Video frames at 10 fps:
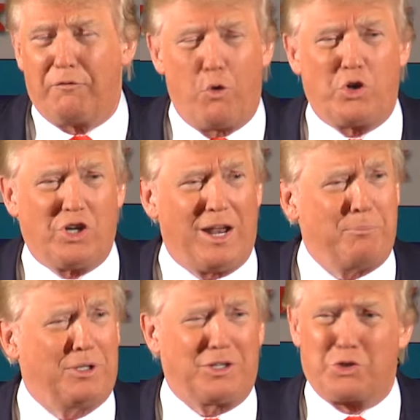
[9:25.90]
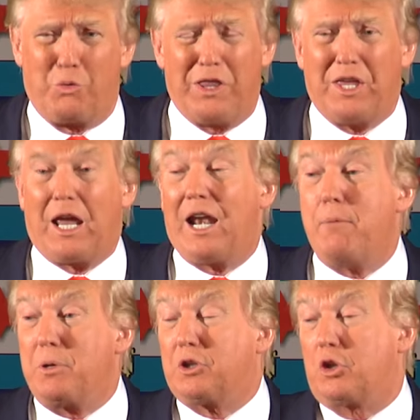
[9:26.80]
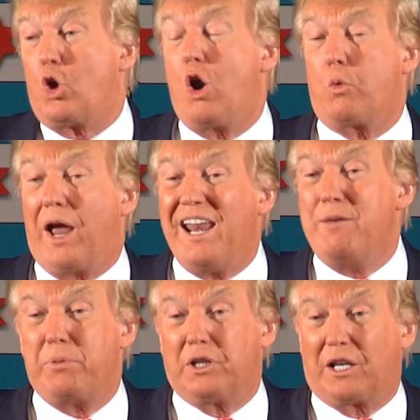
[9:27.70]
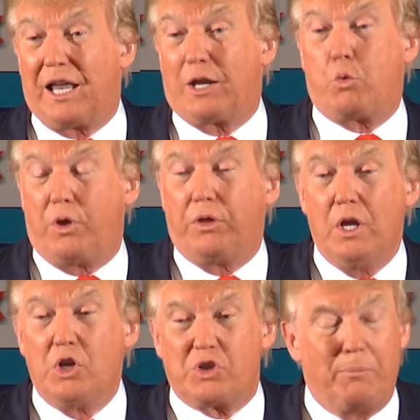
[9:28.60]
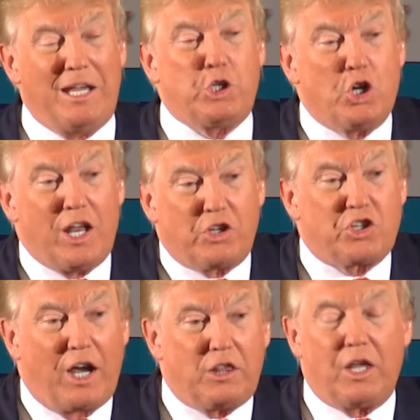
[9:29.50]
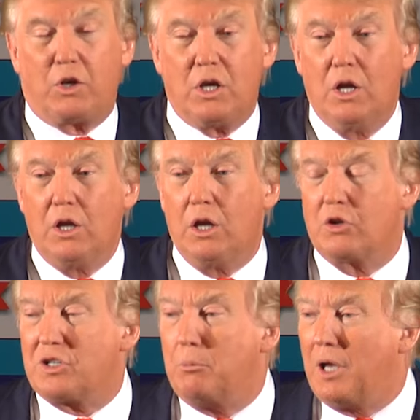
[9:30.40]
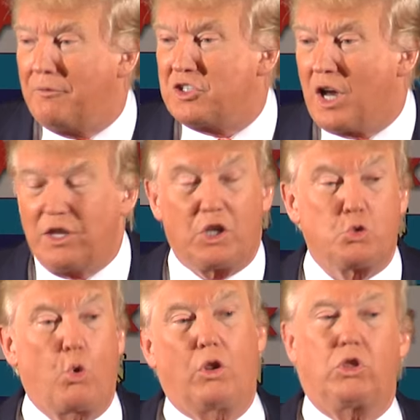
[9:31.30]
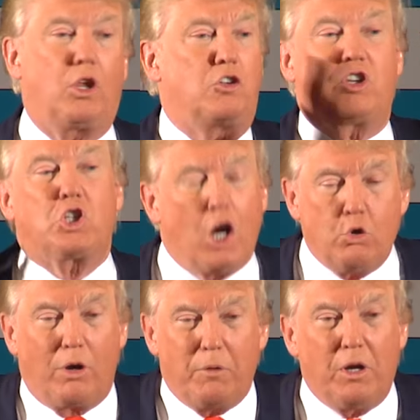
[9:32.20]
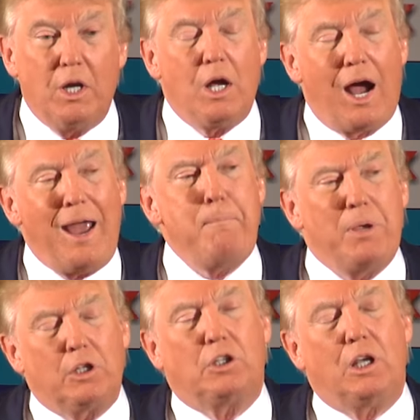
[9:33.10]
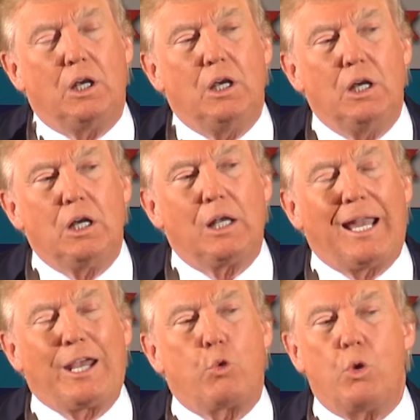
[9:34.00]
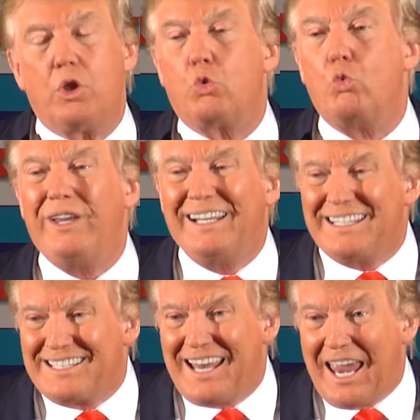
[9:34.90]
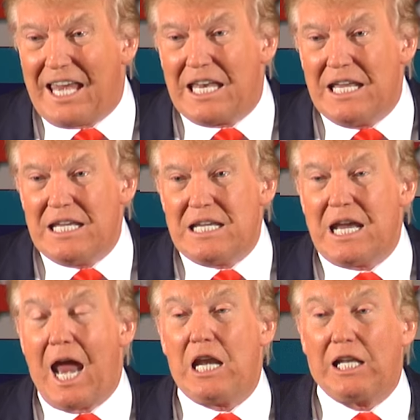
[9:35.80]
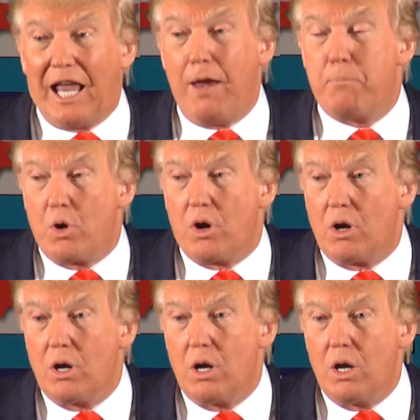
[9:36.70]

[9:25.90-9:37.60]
a fortune. I built this great thing, and I built it the hard way. I didn't build it like with some internet site that, you know, some love site that's worth uh, 600 million. I built it like with real estate and labor